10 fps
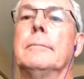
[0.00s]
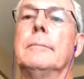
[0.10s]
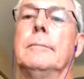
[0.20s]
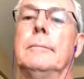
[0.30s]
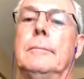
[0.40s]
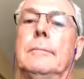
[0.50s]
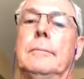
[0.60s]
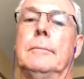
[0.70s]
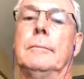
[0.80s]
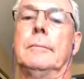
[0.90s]

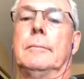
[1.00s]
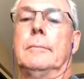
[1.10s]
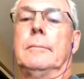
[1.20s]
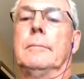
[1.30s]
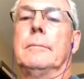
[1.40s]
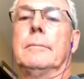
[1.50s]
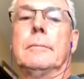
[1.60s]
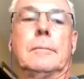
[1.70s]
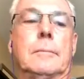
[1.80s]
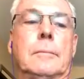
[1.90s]

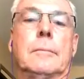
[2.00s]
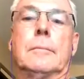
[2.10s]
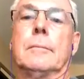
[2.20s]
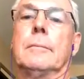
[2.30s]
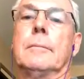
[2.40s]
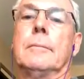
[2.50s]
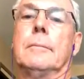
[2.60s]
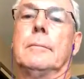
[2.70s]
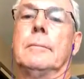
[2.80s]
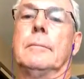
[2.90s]

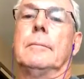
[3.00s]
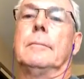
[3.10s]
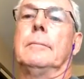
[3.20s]
(not speaking)